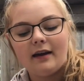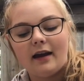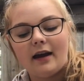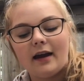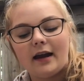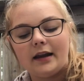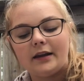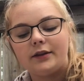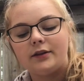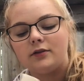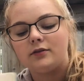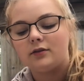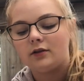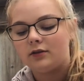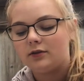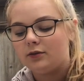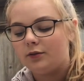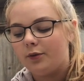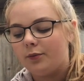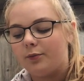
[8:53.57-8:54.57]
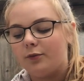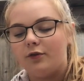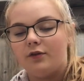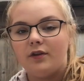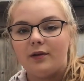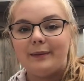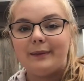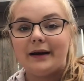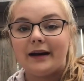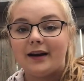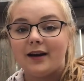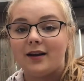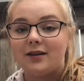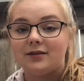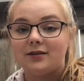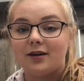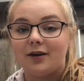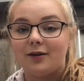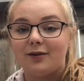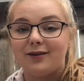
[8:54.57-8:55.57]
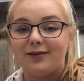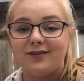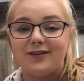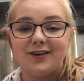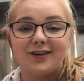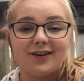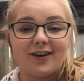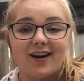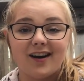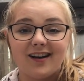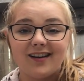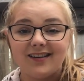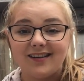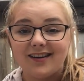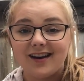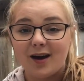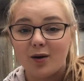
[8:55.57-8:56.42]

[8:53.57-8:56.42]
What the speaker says: And there's also a movie about it, so if you're not